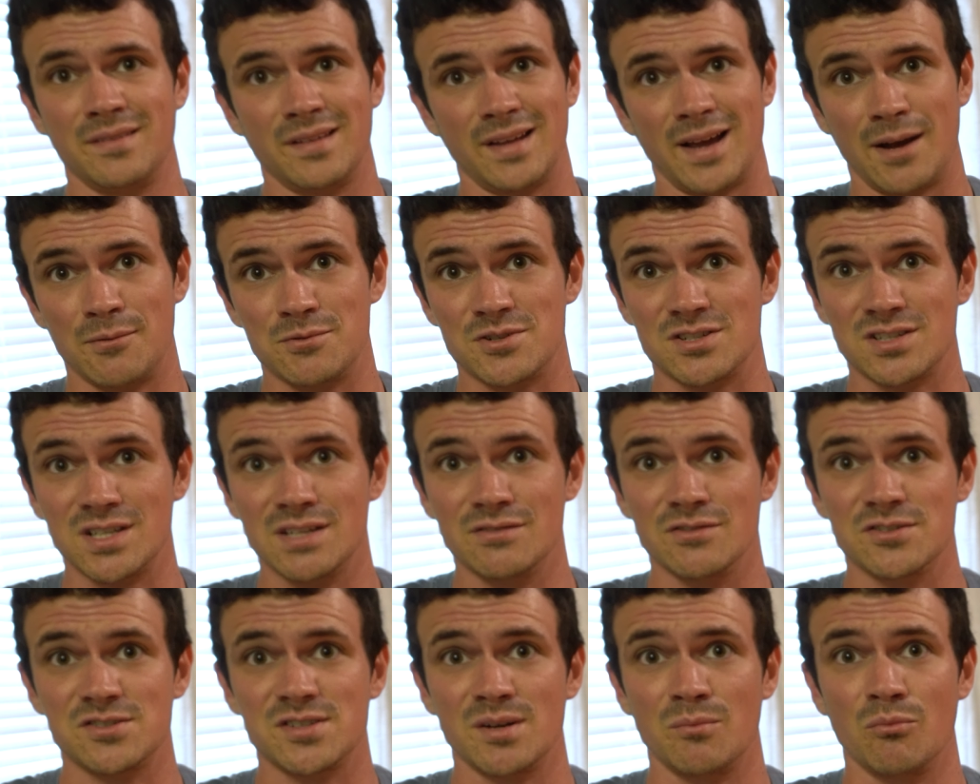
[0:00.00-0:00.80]
I would just leave
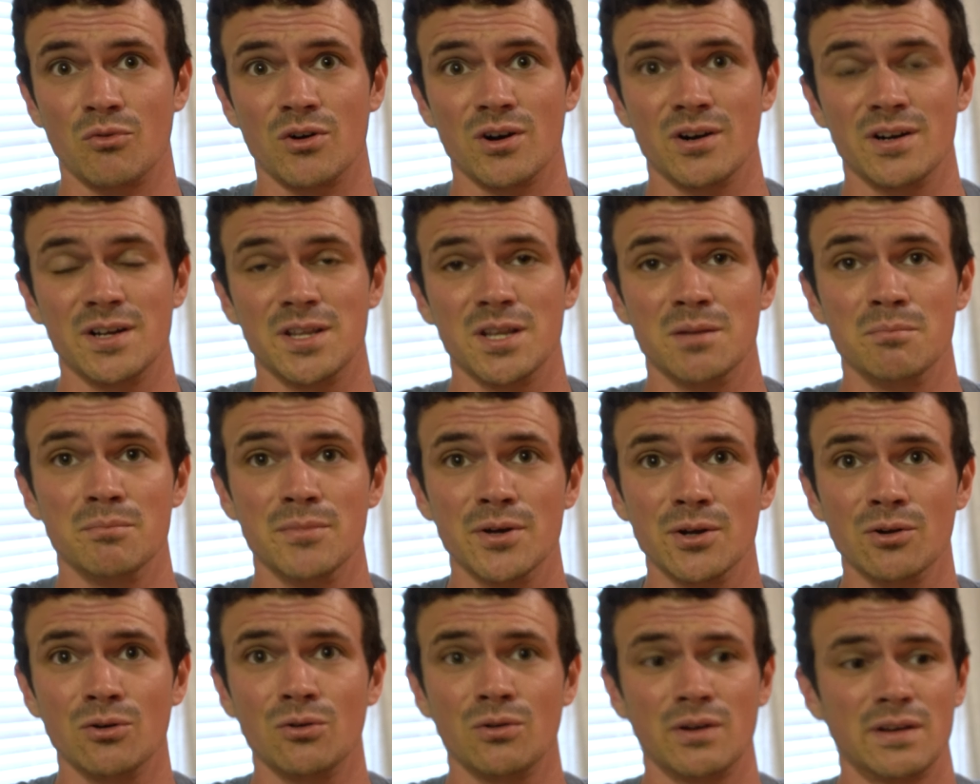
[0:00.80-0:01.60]
it somewhere in the
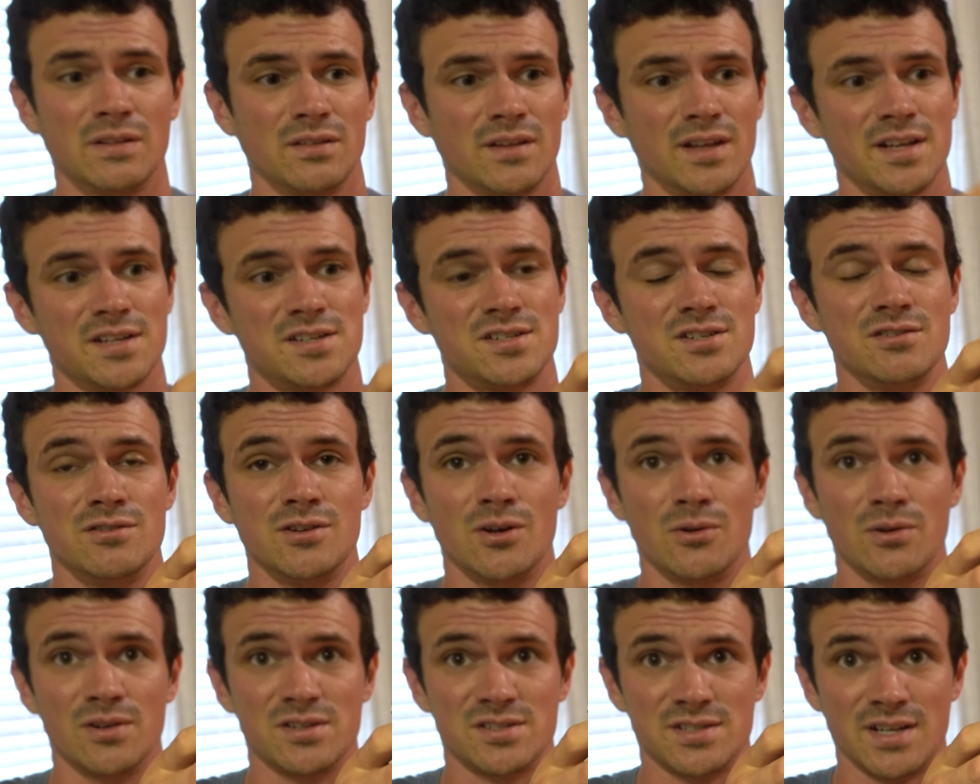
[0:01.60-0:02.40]
middle unless you
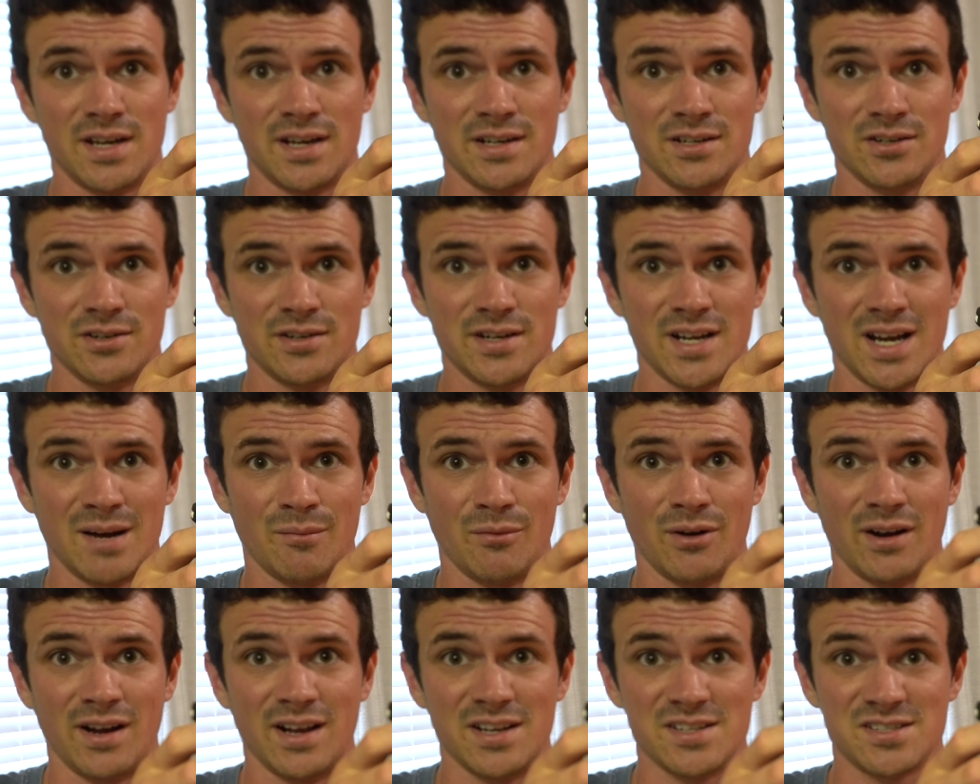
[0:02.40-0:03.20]
notice that your
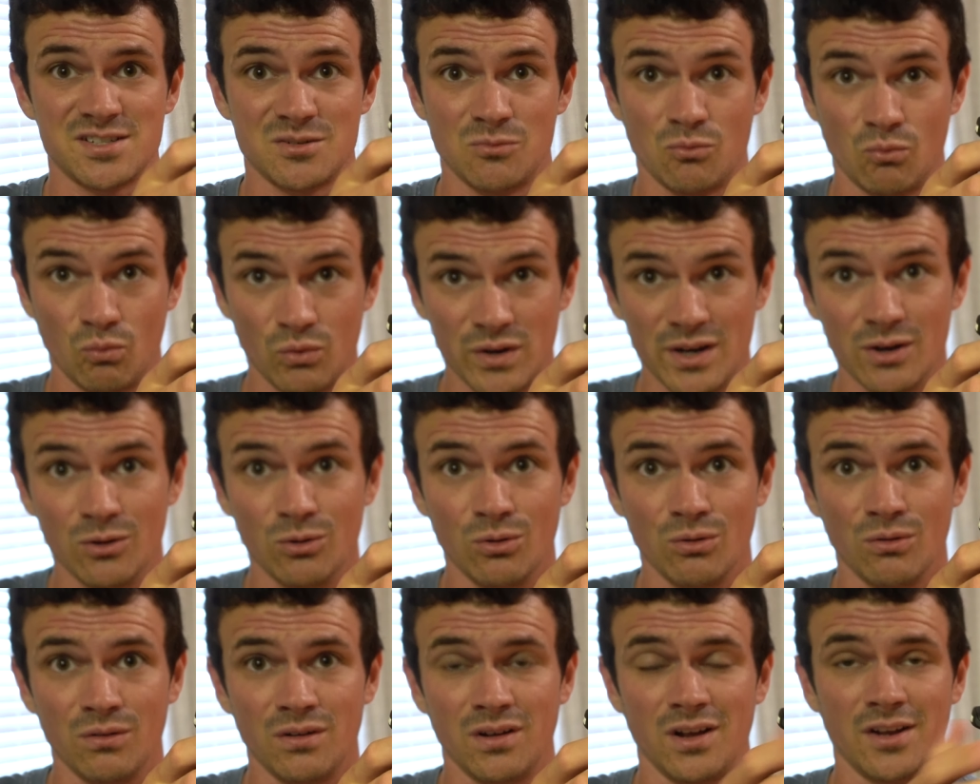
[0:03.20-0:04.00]
camera has some
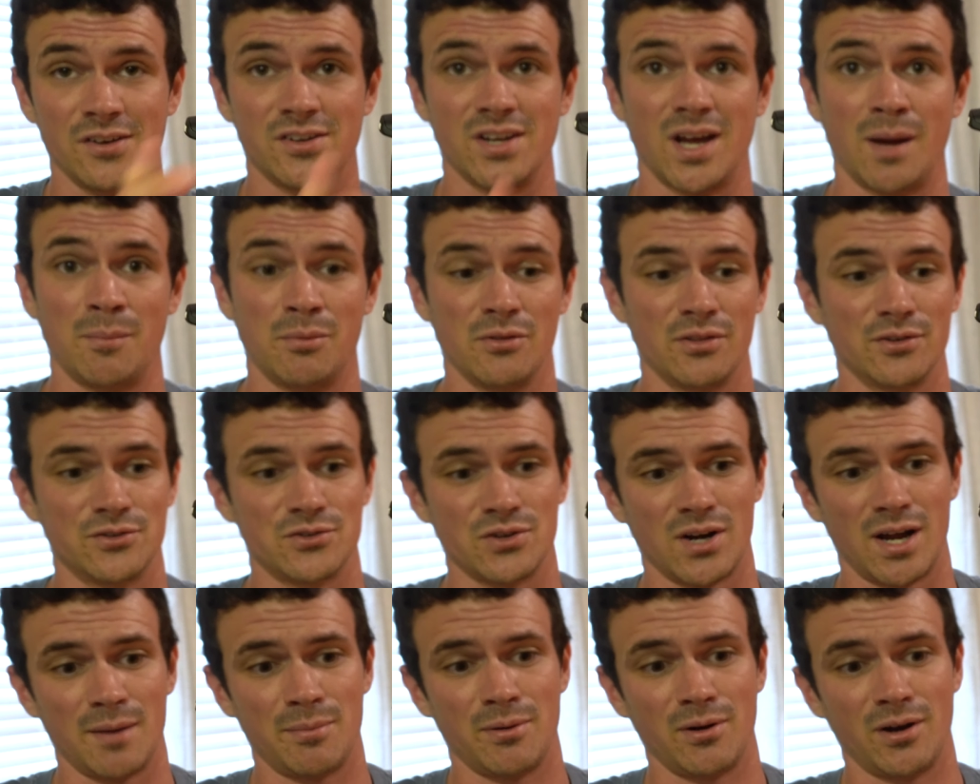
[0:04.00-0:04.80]
wiggle on top of the
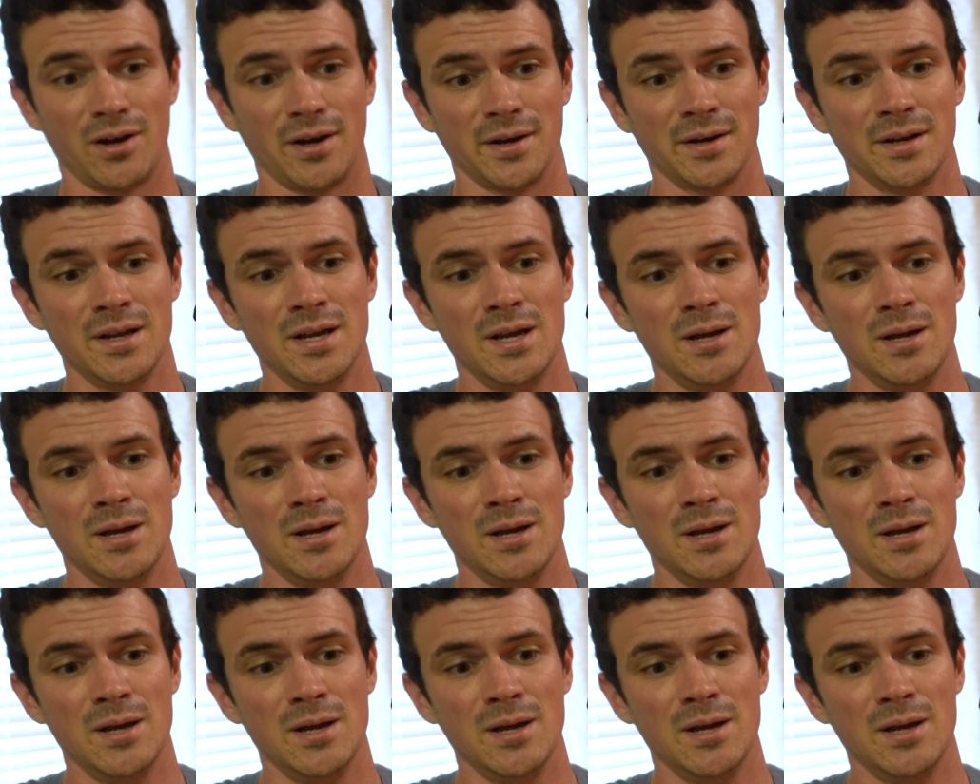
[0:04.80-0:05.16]
tripod.